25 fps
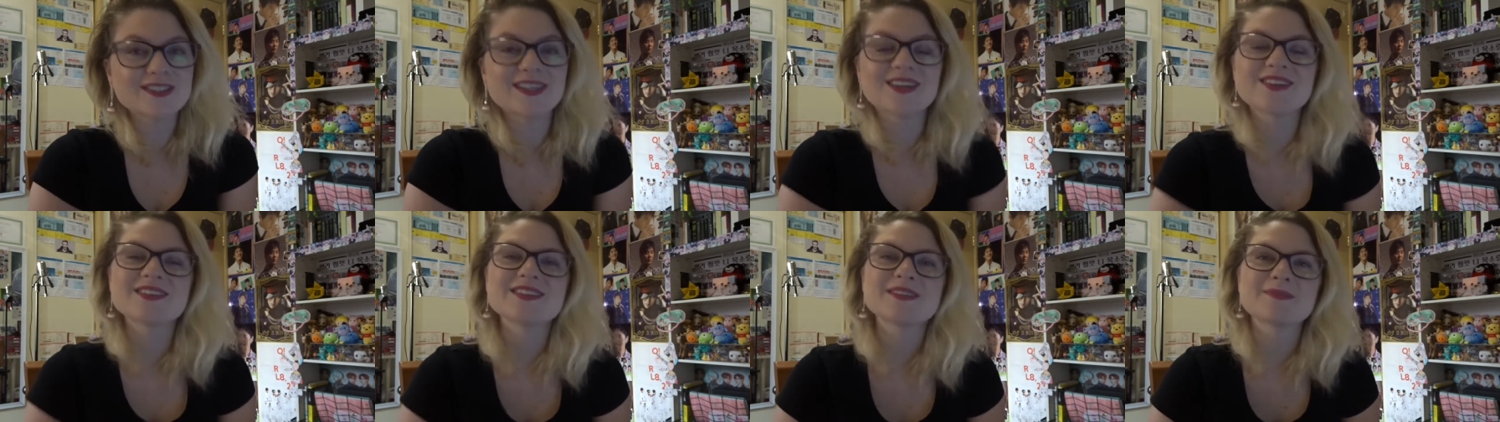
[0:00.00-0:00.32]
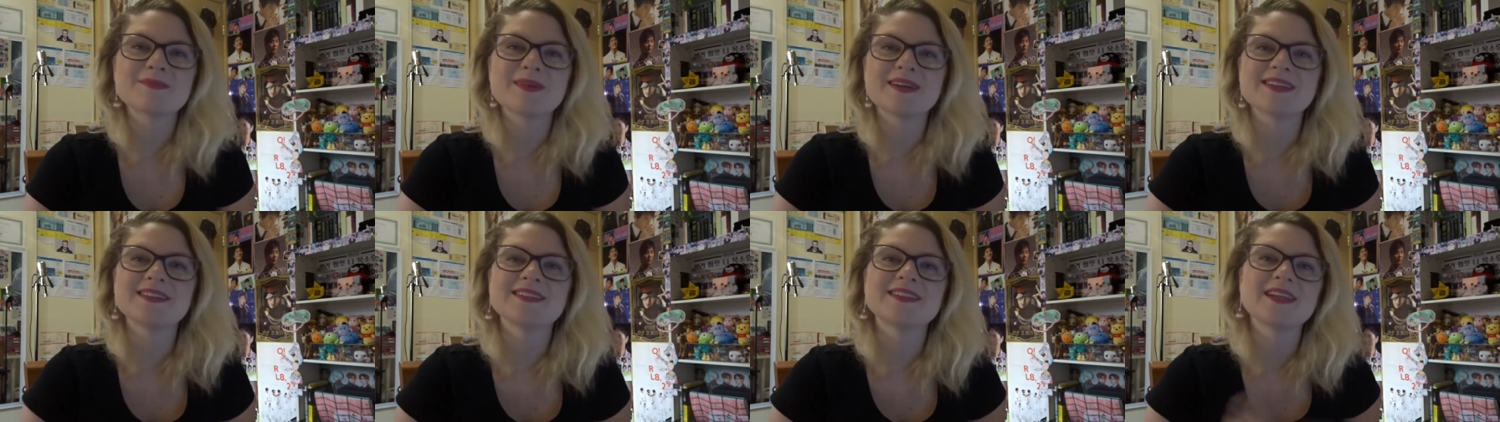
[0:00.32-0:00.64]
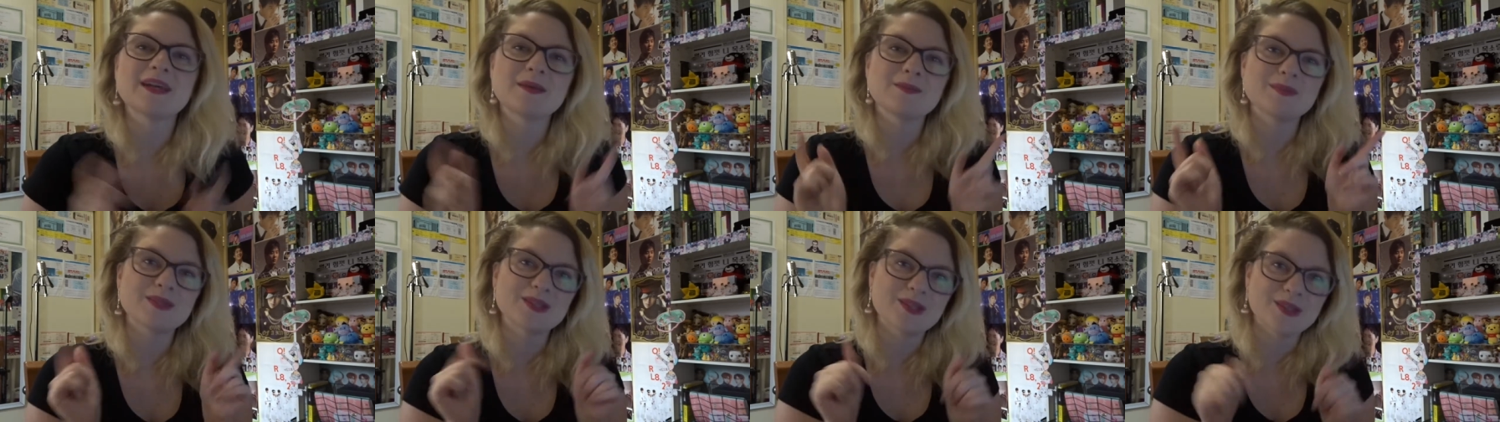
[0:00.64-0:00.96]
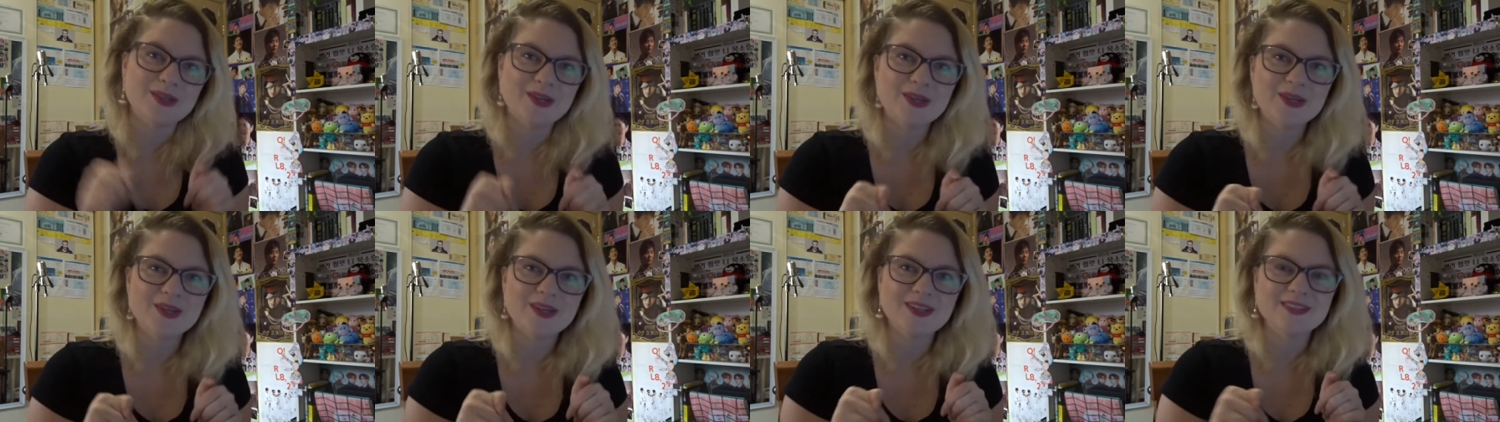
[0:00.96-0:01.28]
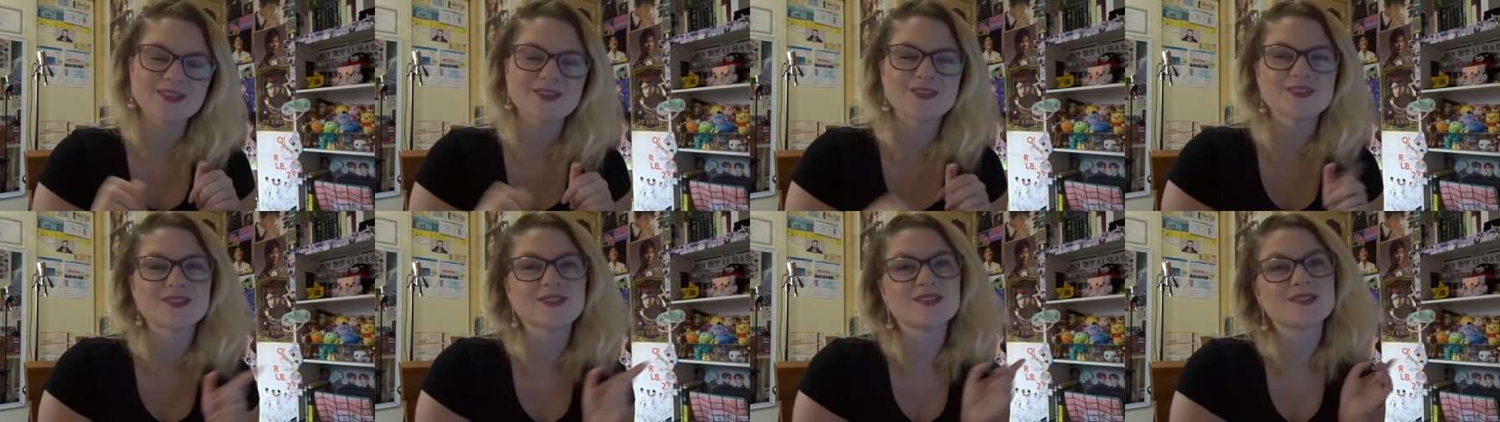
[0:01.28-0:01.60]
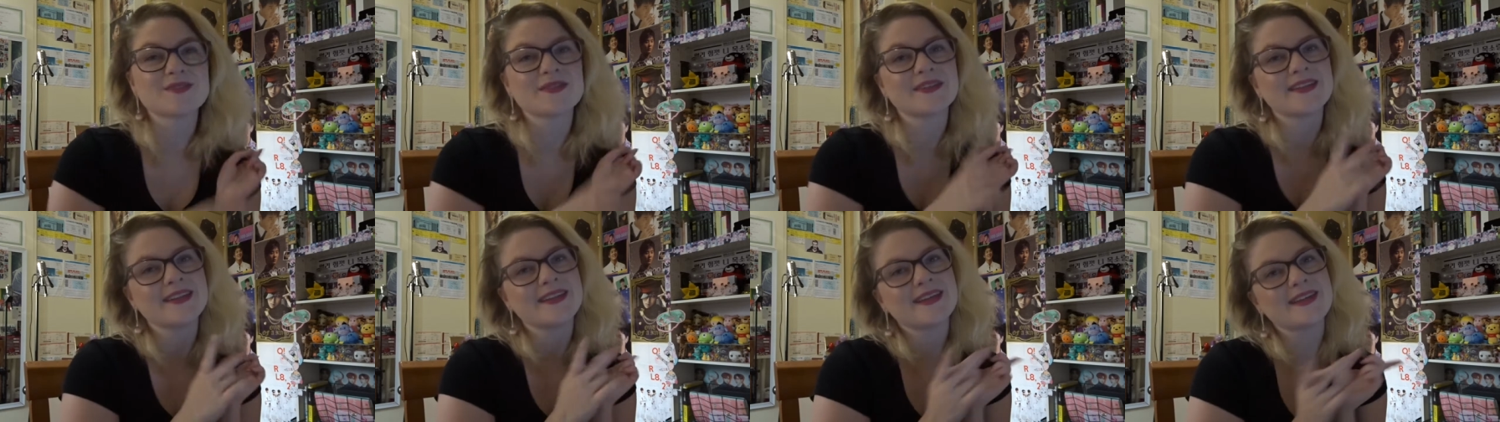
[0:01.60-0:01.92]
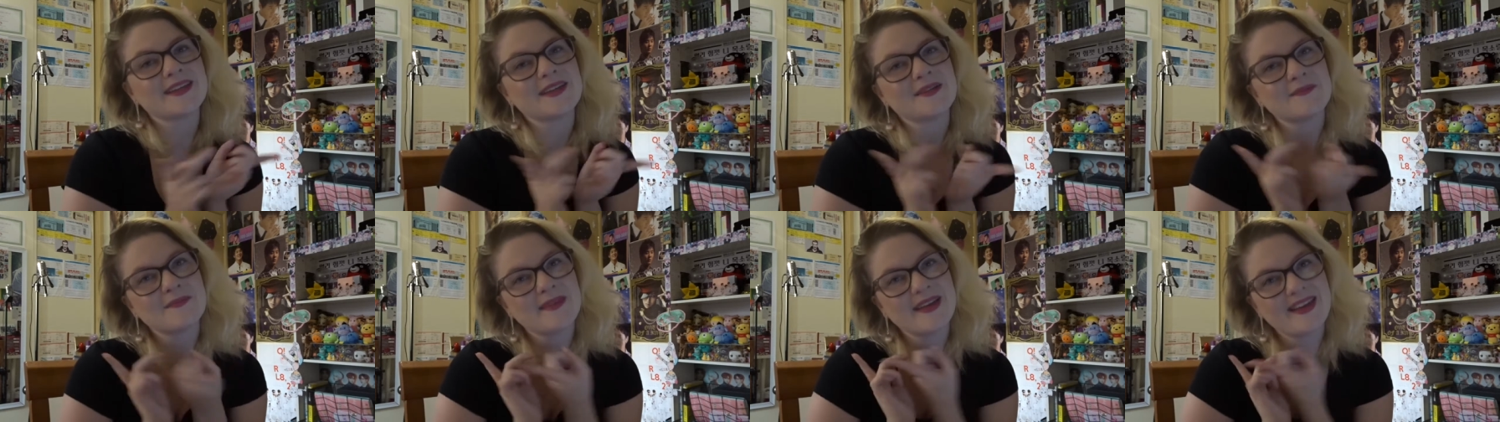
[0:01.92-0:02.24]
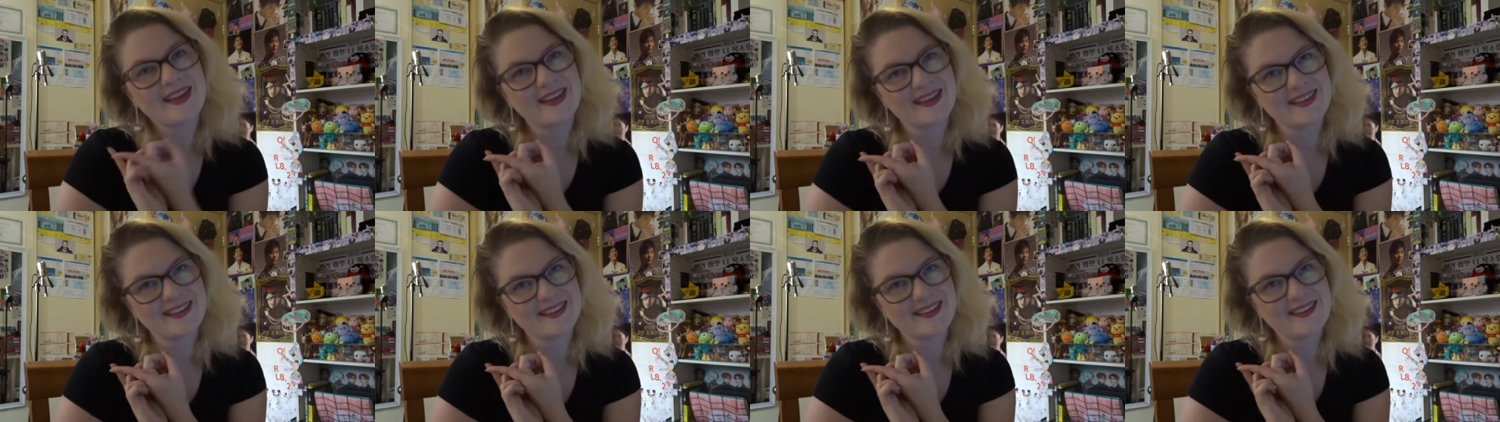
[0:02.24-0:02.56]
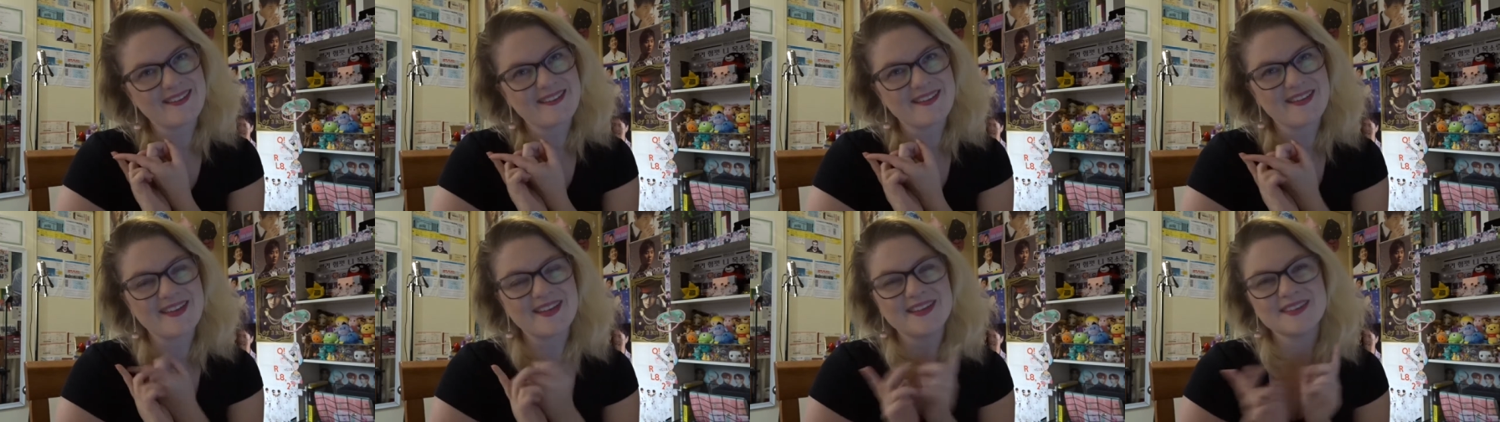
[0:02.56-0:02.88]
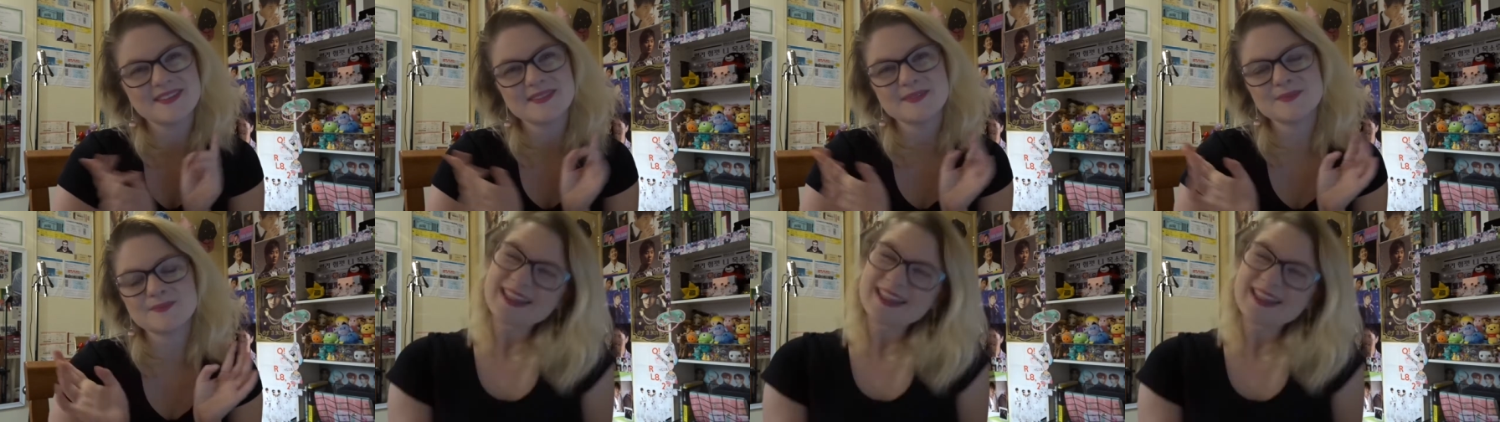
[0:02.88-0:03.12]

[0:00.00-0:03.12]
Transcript: there is a button down below and there is also a link in my end card.